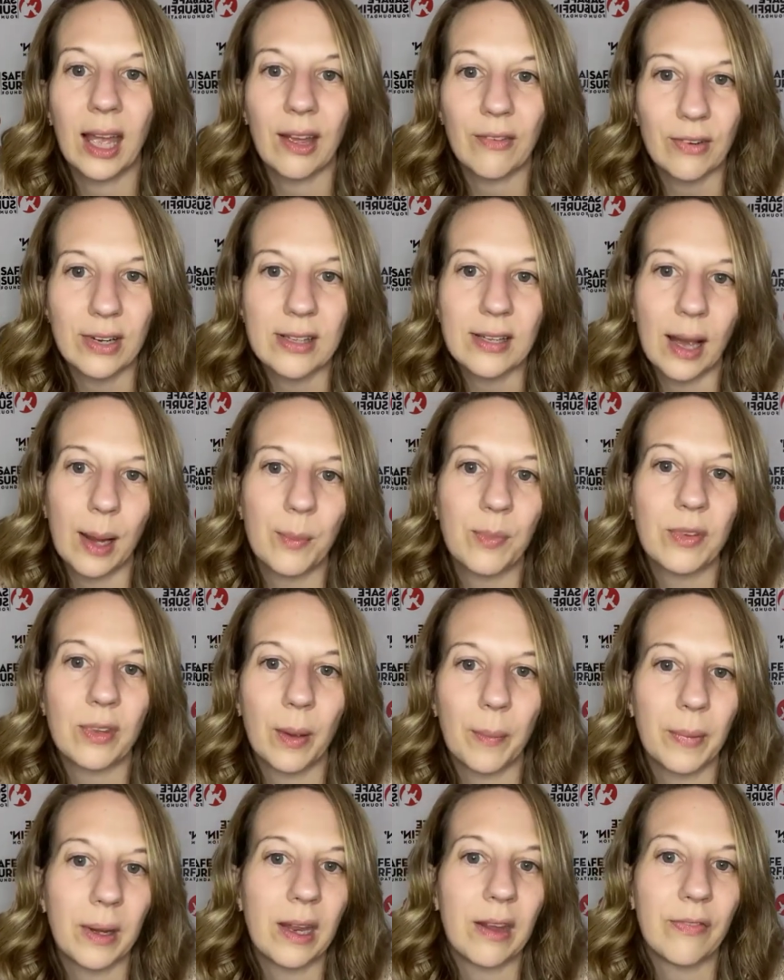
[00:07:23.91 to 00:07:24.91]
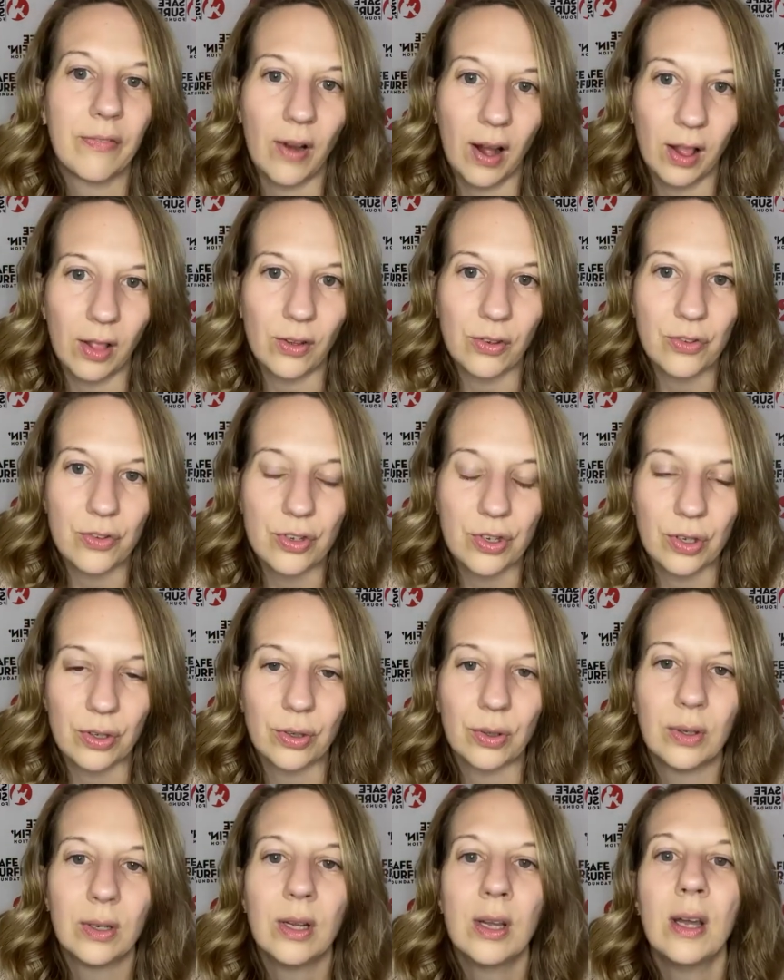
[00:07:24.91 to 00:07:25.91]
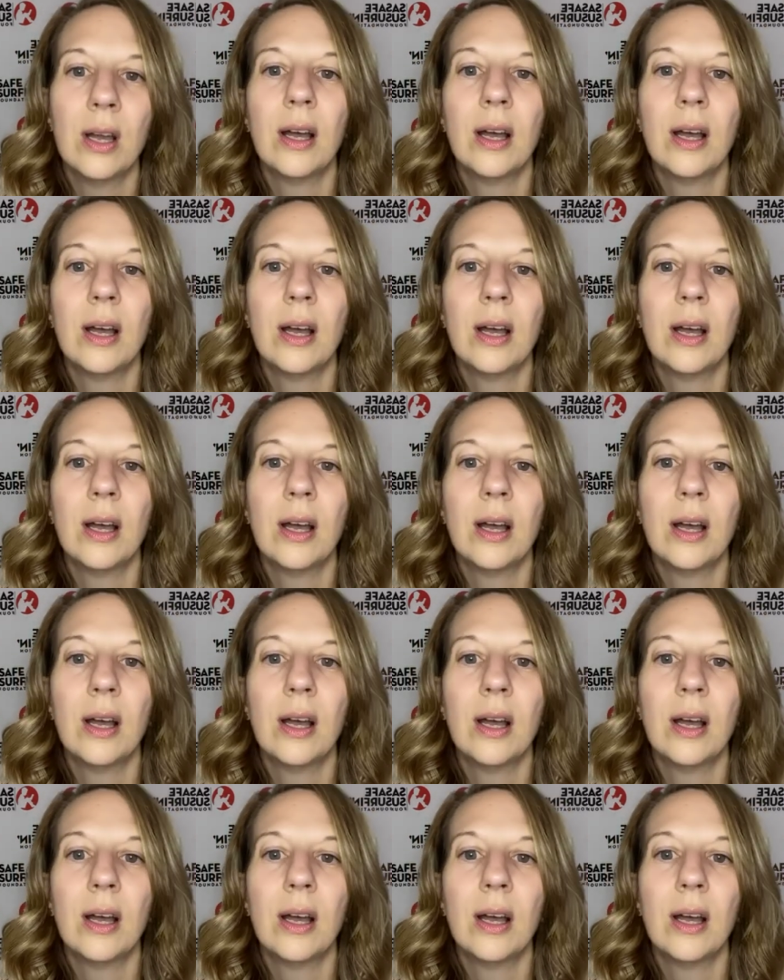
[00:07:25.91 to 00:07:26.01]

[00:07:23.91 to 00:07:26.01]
every time somebody follows you.